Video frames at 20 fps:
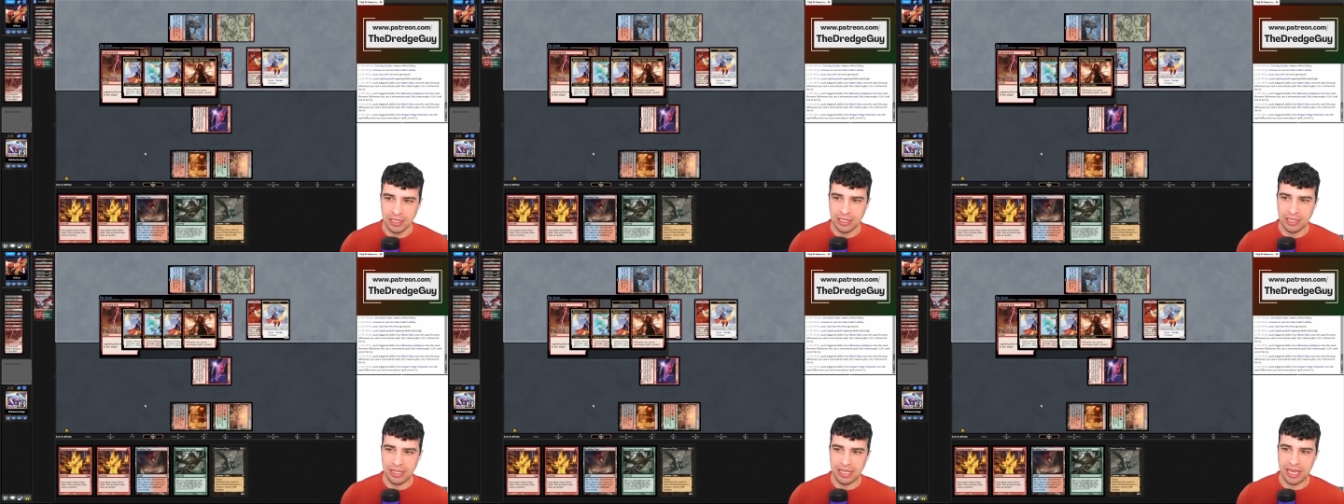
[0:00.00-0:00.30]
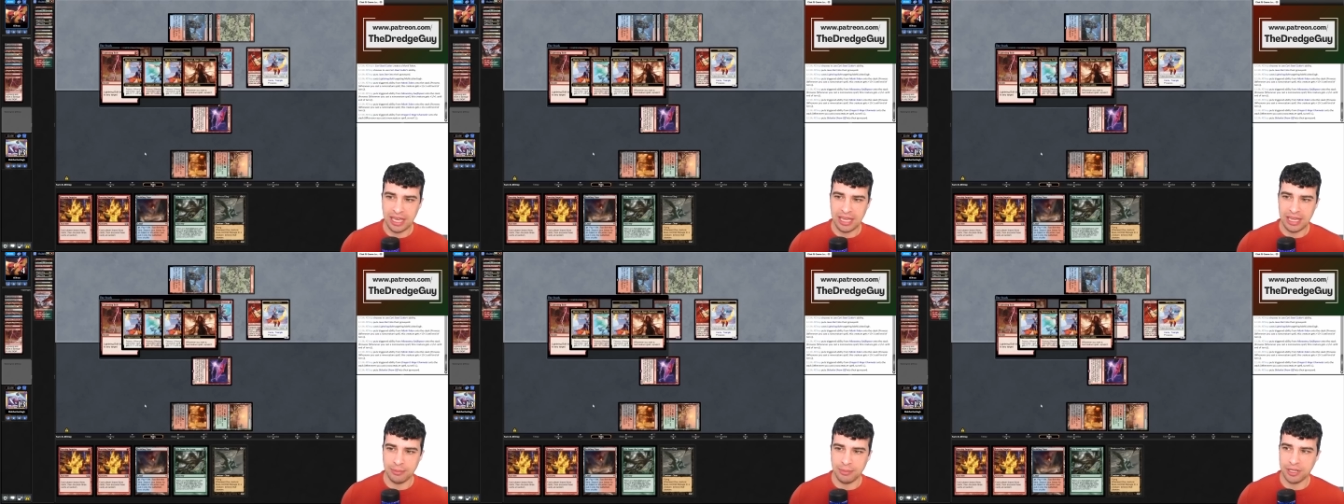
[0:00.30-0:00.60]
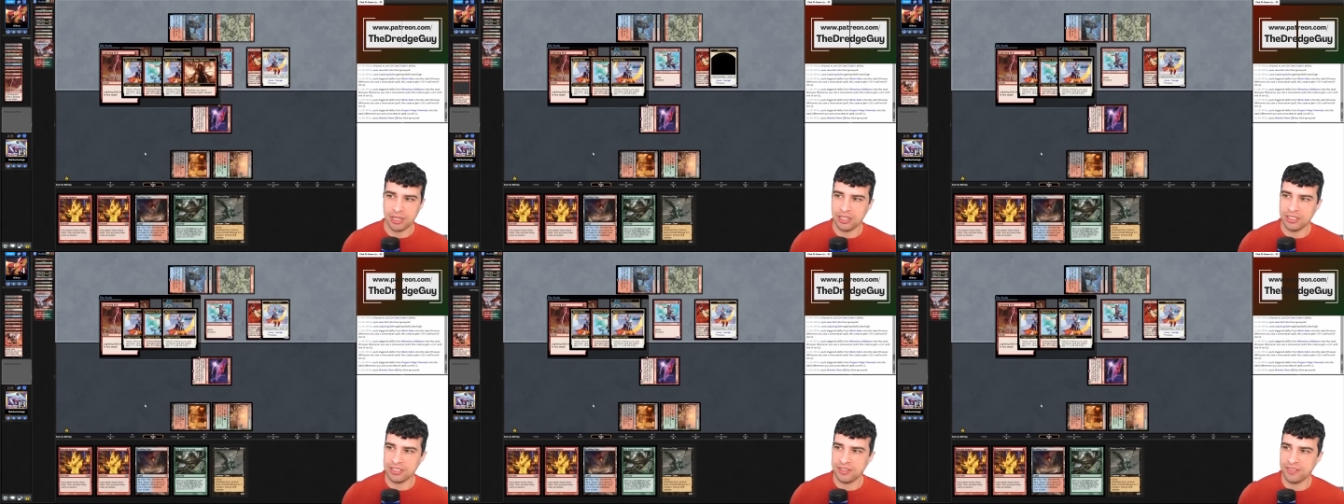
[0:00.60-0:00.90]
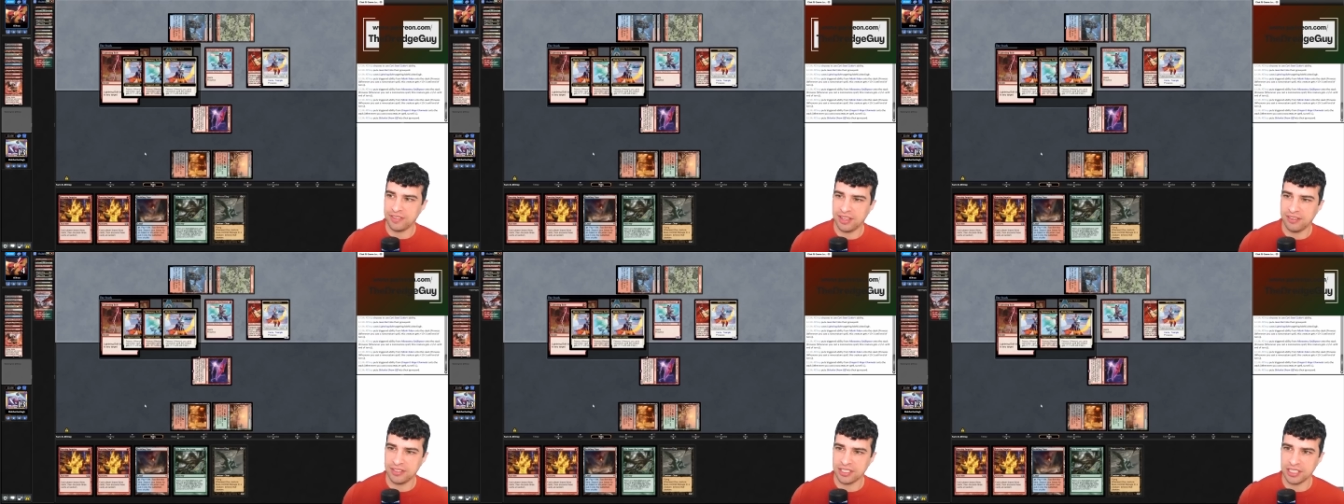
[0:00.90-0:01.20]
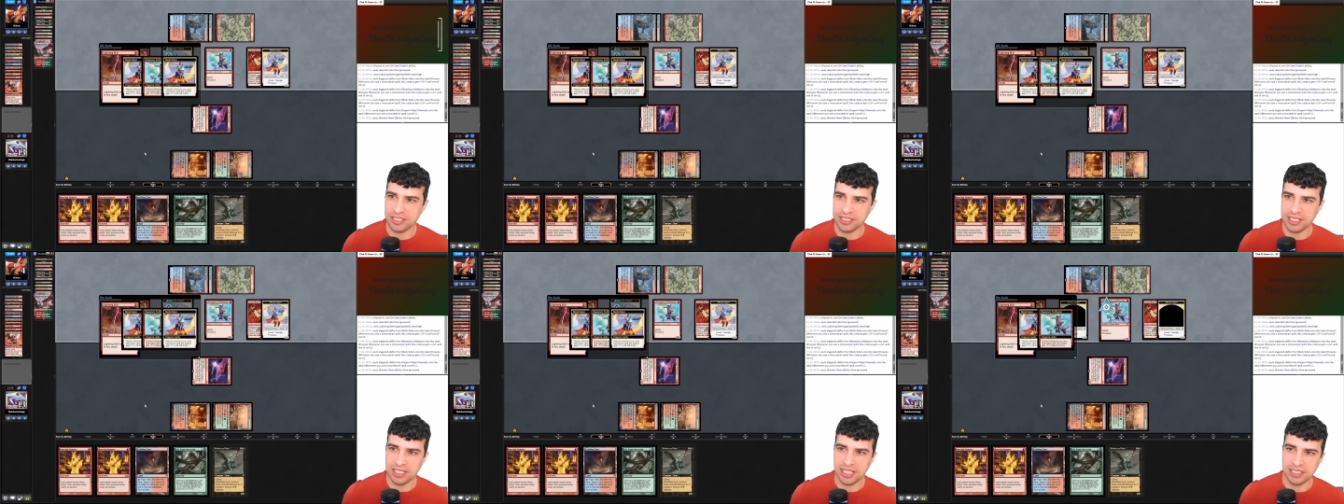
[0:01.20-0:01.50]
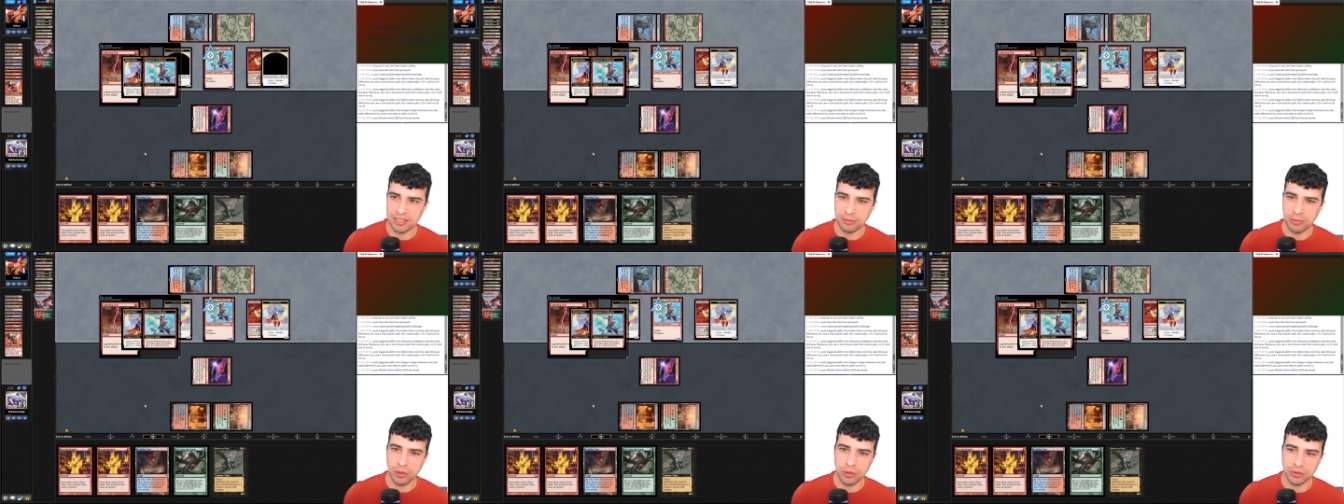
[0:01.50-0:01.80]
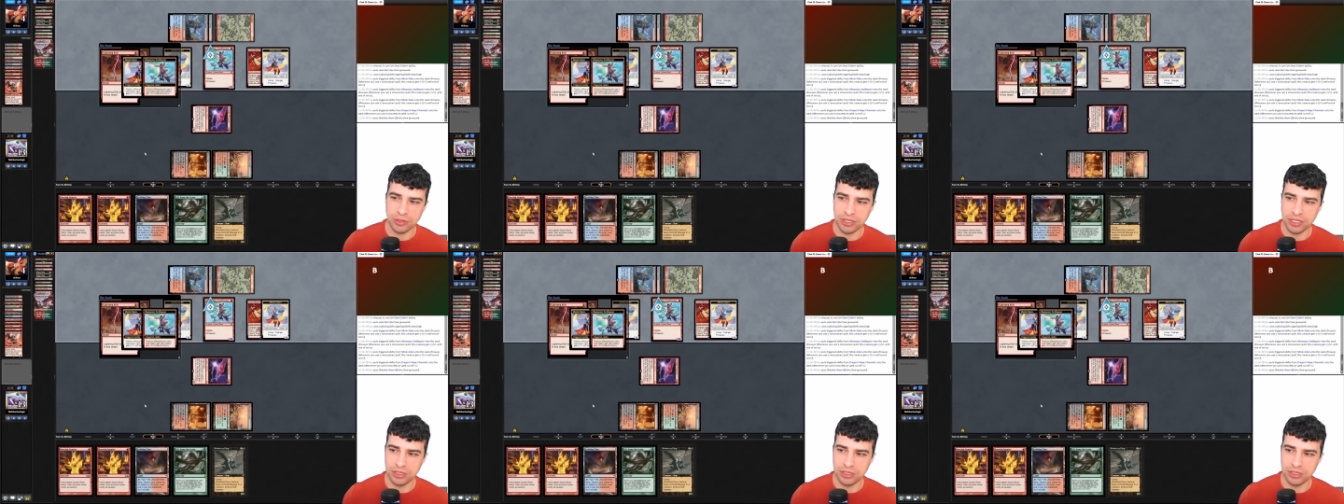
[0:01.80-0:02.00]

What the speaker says: Yeah, and because of Lava Dart and Lightning Bolt,